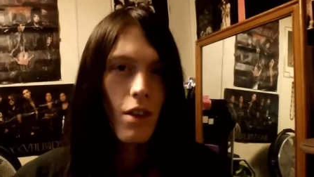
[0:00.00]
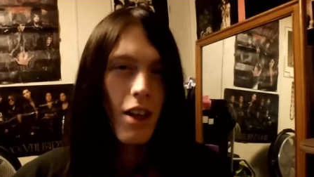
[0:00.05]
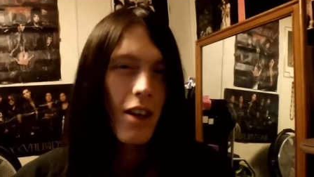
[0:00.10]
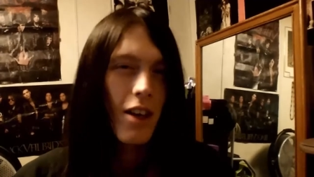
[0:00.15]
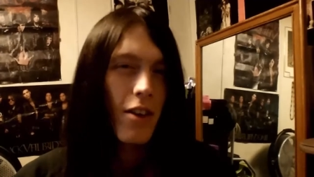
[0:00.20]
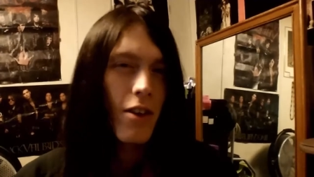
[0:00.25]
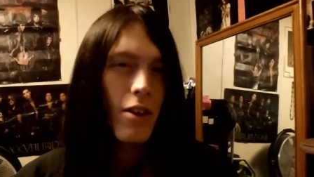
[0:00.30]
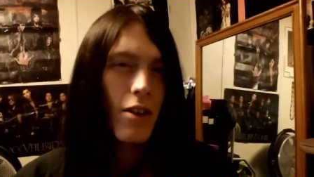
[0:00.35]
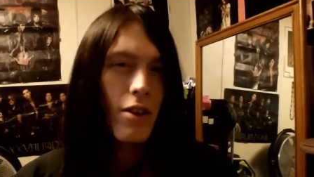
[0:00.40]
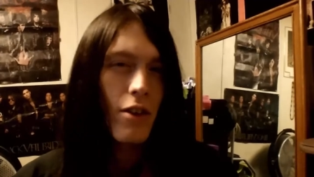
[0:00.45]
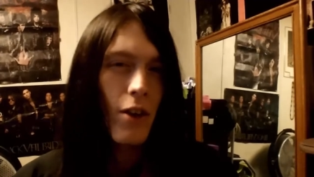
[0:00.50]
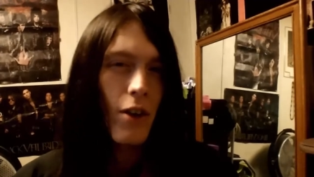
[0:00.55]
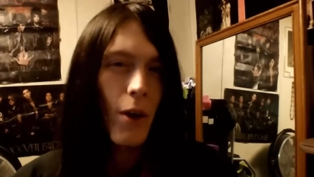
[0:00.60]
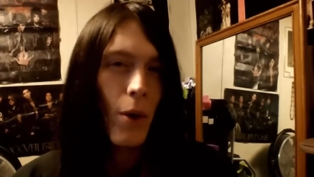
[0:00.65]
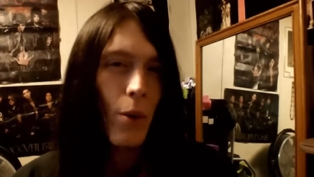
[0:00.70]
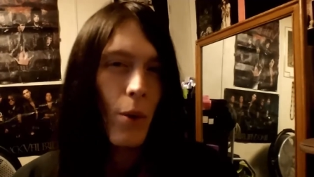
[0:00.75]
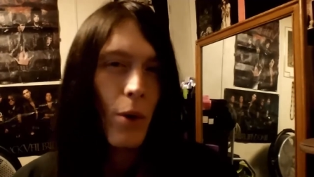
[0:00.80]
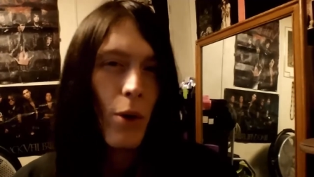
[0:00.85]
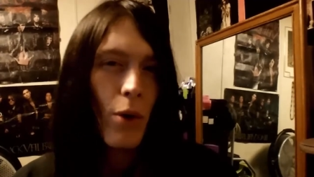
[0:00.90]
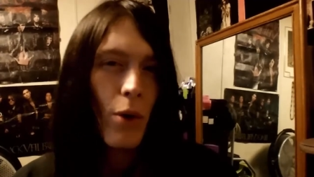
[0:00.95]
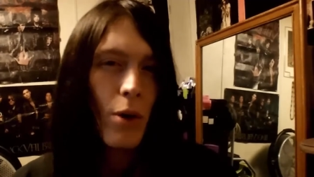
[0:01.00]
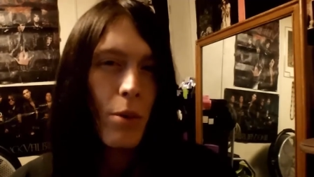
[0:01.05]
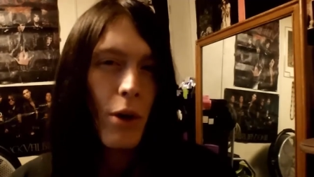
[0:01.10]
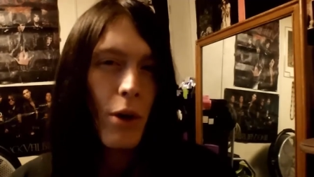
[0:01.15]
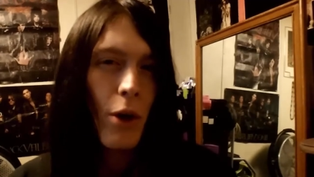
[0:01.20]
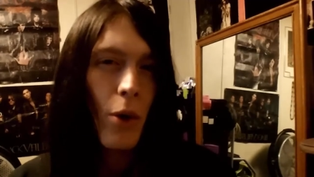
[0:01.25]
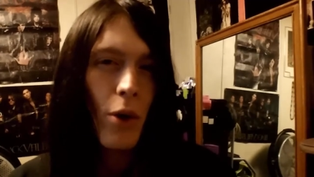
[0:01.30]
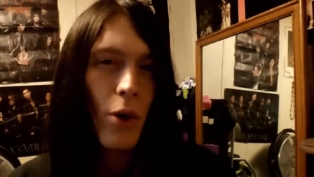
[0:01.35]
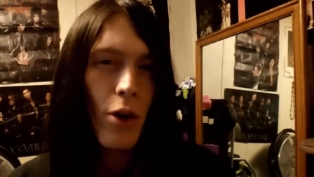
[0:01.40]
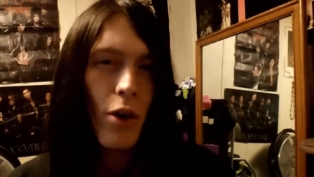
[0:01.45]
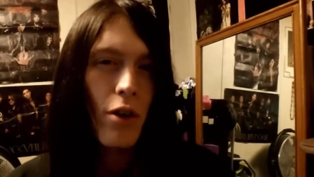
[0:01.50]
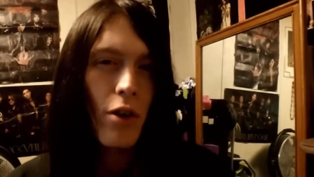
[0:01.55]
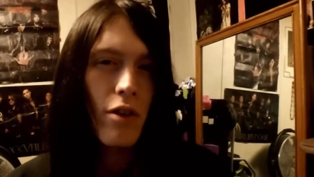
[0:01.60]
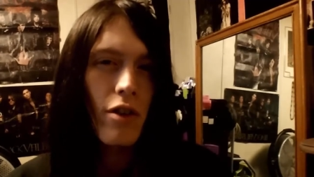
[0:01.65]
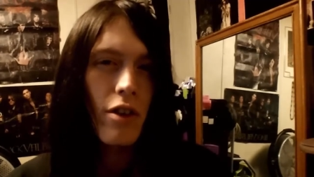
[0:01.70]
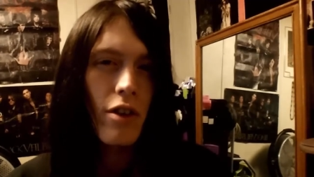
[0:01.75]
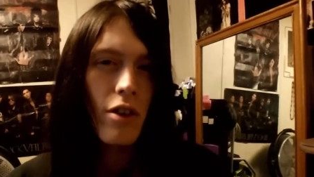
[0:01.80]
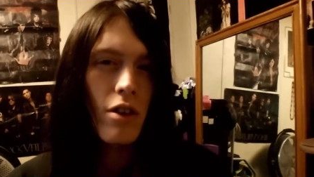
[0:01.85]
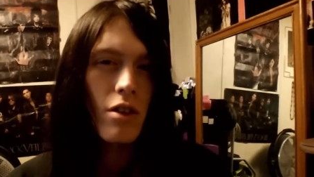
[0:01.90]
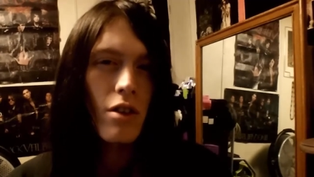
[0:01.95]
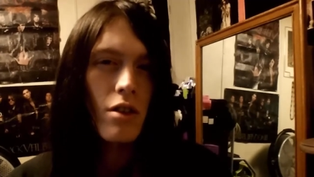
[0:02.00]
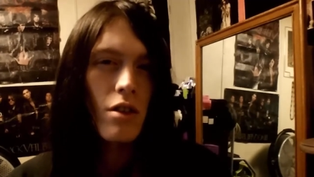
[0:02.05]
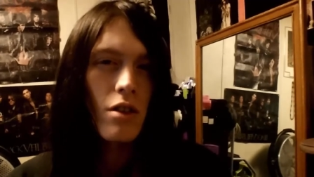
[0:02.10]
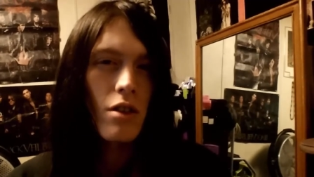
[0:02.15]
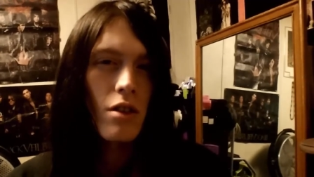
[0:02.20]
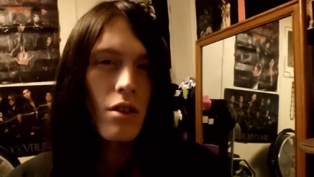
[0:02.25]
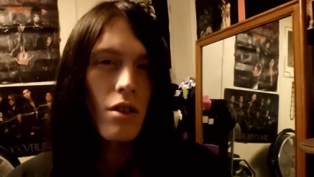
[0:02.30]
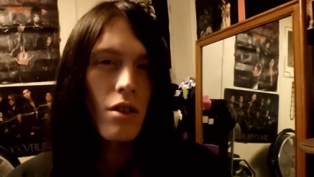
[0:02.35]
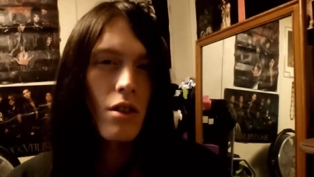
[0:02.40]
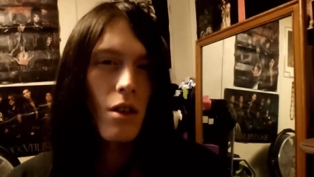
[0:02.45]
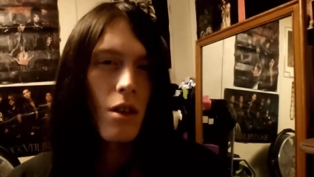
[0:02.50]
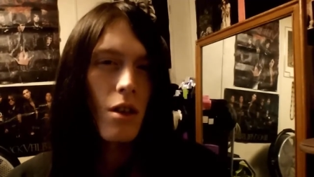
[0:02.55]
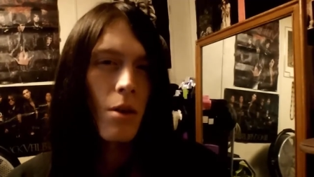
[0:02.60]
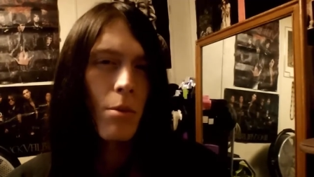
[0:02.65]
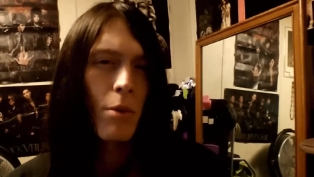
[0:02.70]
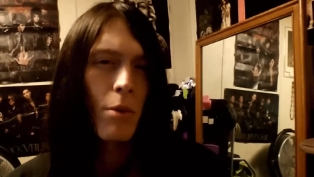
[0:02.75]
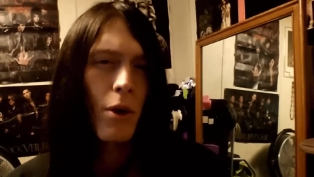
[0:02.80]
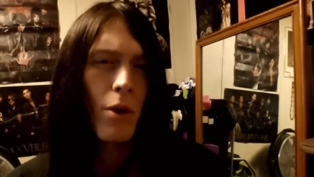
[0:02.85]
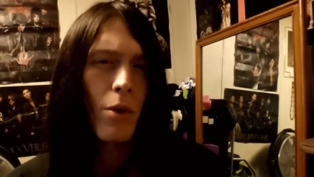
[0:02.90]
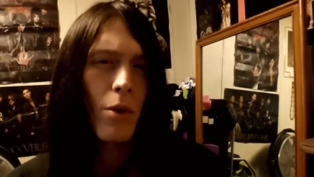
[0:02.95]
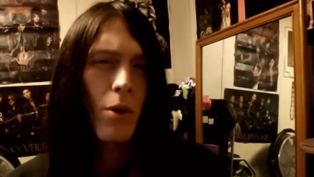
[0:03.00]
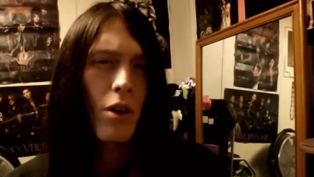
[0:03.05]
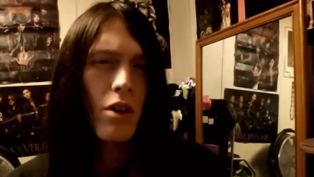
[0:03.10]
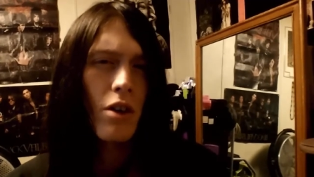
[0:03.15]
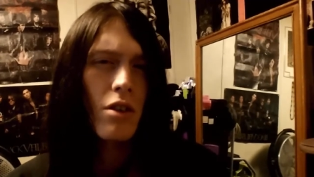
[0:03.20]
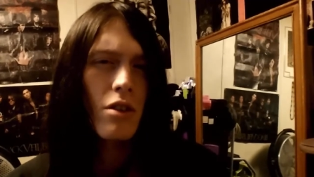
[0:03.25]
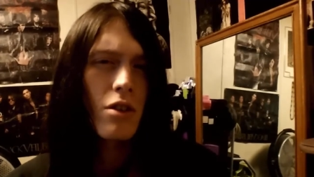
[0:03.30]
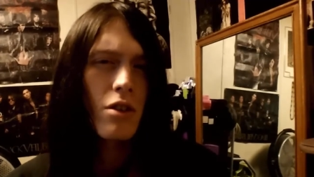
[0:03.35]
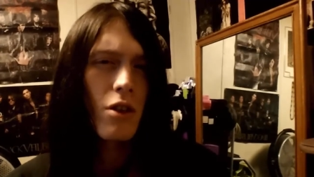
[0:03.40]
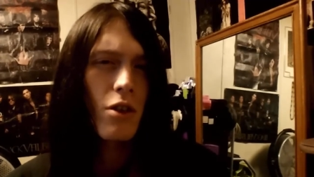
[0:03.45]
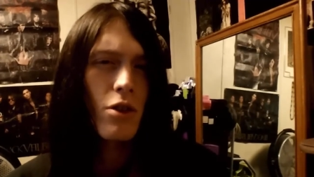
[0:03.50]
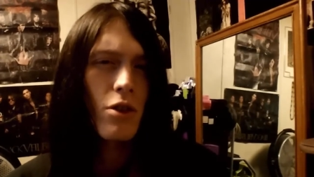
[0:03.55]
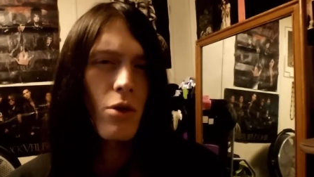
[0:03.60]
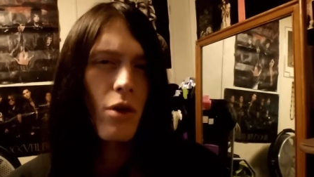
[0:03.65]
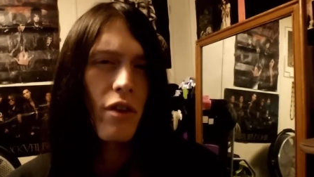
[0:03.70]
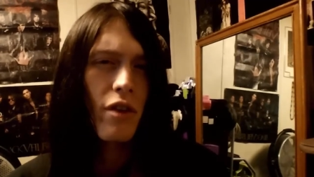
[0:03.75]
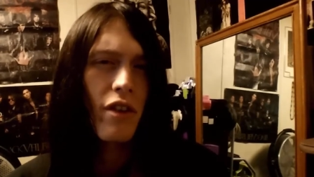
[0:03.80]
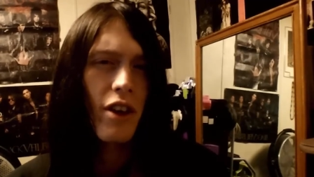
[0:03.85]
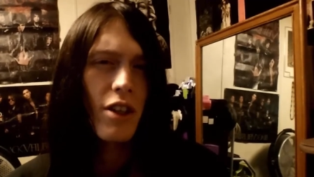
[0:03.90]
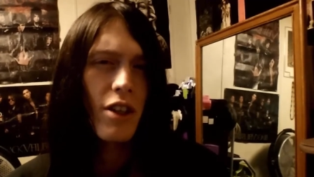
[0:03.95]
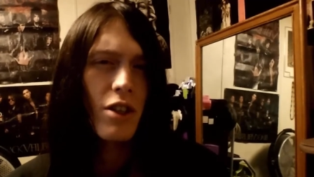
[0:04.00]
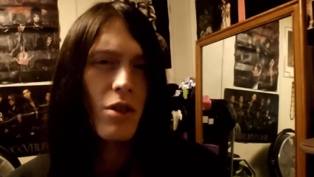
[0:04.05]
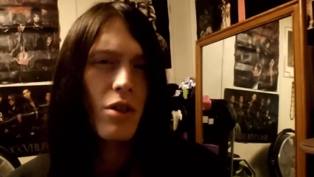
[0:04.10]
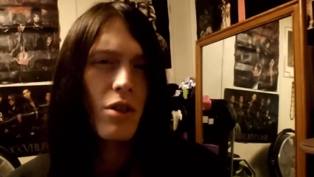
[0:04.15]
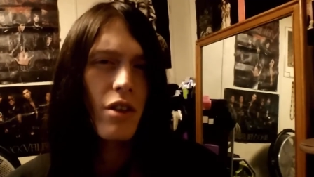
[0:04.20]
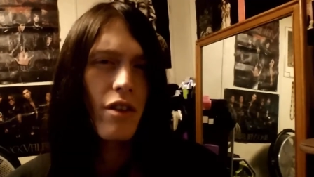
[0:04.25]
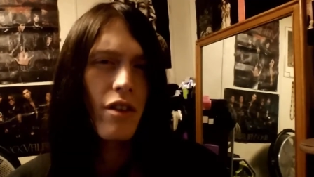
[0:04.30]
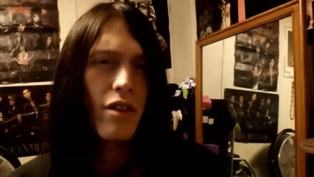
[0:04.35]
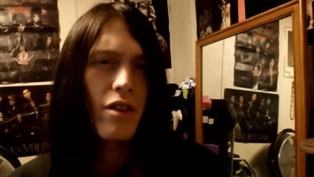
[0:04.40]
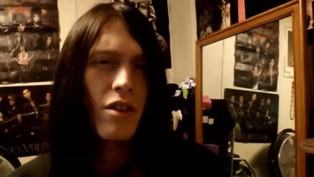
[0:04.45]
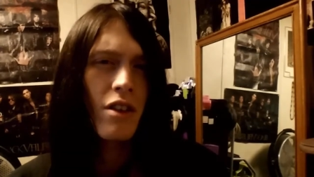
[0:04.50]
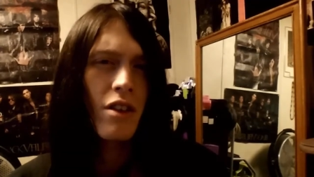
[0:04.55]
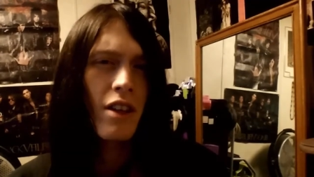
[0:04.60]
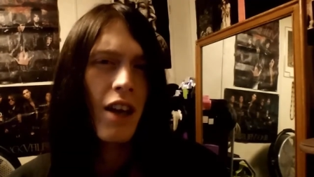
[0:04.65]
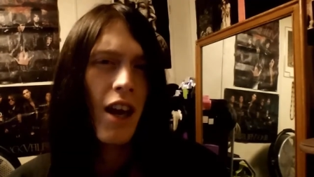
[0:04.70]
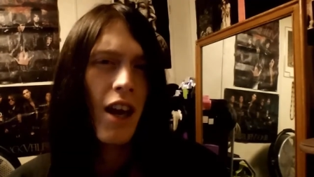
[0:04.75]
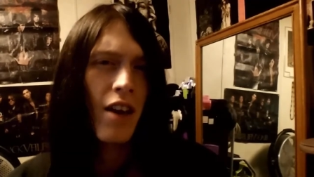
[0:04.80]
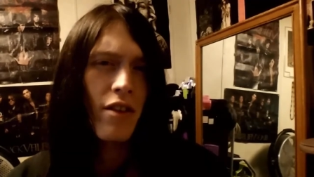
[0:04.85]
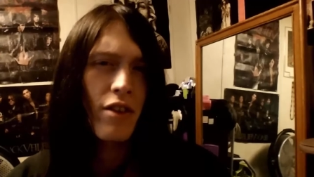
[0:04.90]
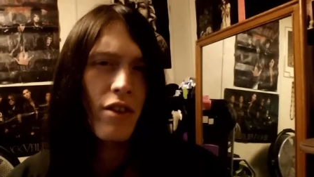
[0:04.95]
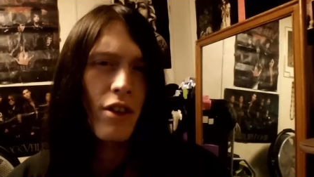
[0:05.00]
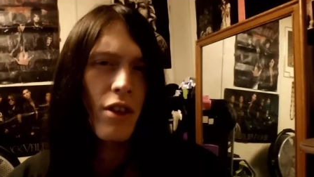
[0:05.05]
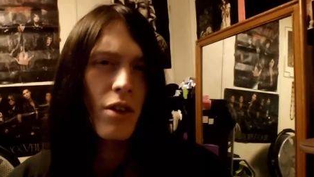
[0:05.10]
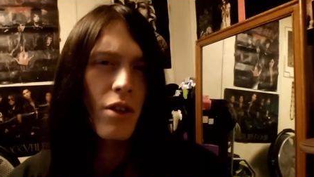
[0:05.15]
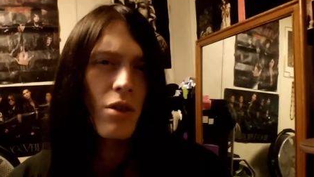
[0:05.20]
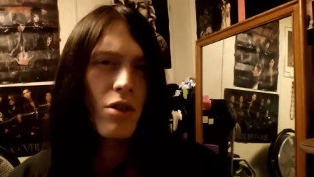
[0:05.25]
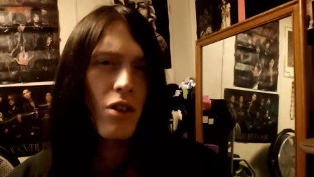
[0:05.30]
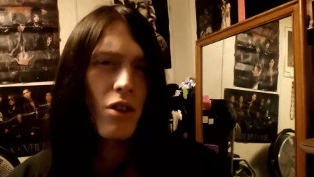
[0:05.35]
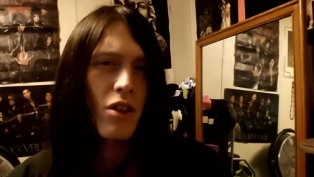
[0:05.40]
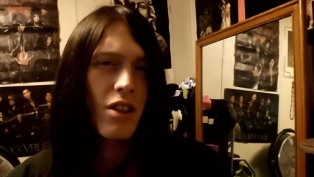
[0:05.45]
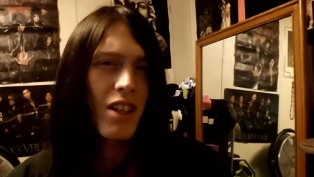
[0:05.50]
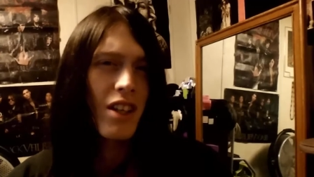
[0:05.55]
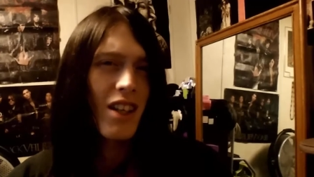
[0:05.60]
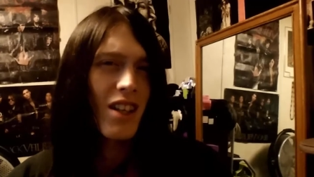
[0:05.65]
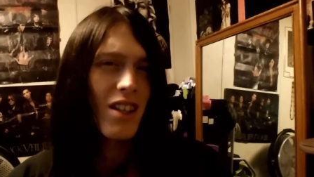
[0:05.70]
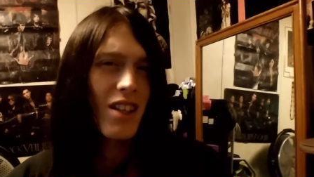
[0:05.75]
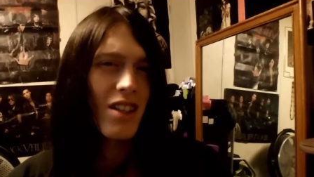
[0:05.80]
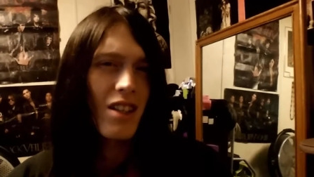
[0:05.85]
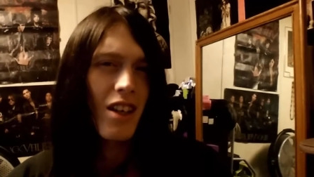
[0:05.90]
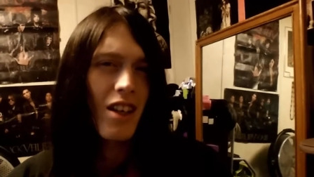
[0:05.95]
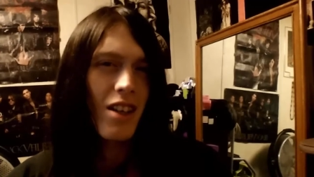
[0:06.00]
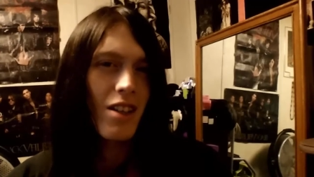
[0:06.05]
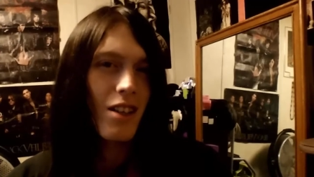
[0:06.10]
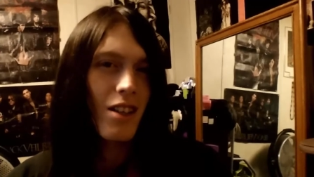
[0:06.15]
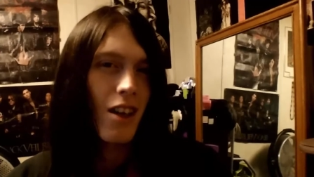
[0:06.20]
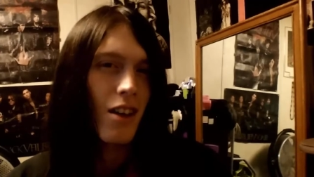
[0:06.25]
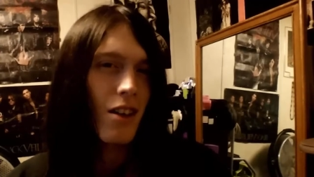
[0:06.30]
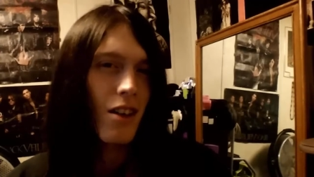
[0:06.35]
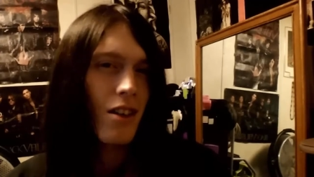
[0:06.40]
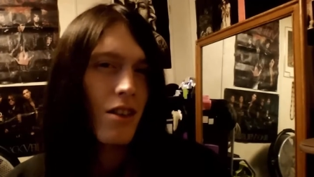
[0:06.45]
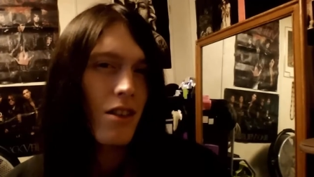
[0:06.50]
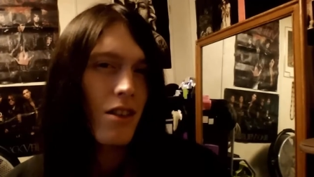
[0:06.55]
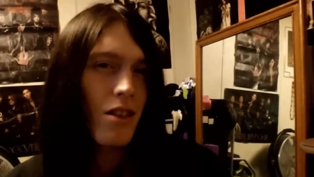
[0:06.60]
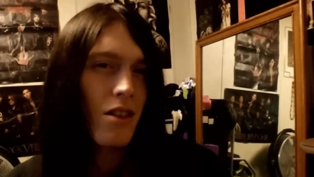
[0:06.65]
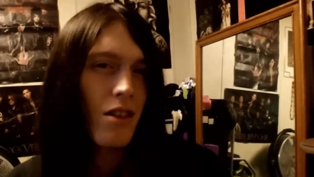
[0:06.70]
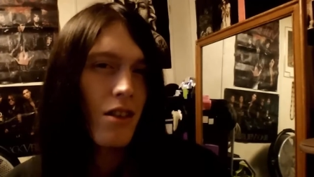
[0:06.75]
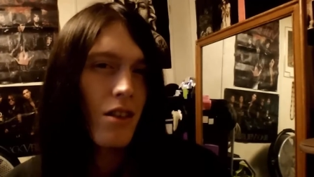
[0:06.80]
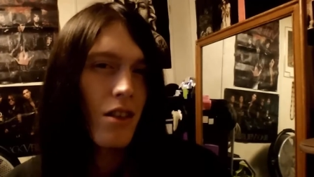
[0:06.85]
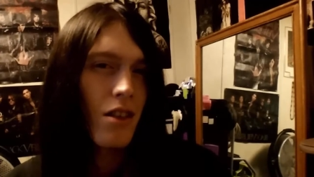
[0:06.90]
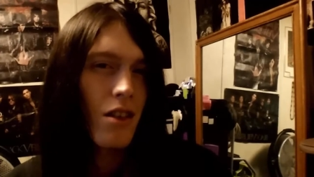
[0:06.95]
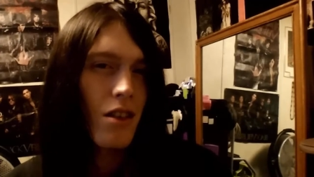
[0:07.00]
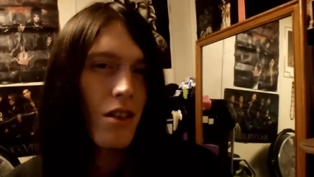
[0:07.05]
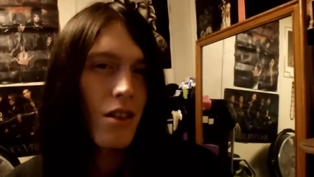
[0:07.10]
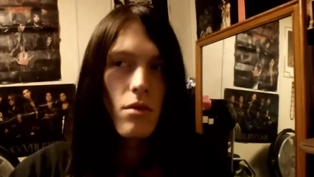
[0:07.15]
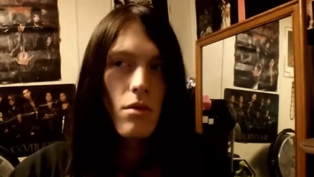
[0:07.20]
And in this video we're going to be going over marijuana starts to affect you differently after you start taking psychedelics.